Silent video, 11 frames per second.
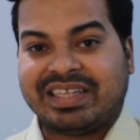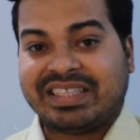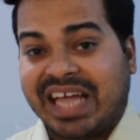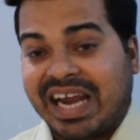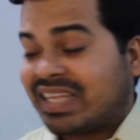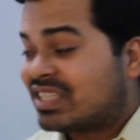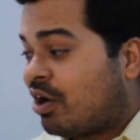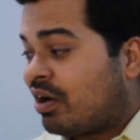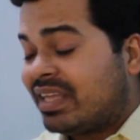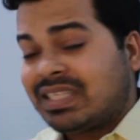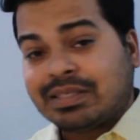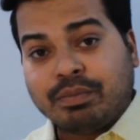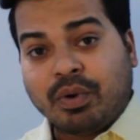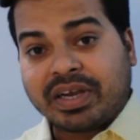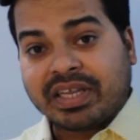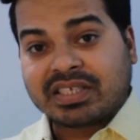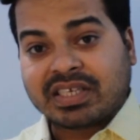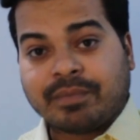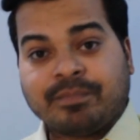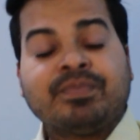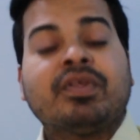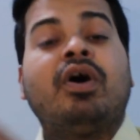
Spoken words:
That is called as smoke testing.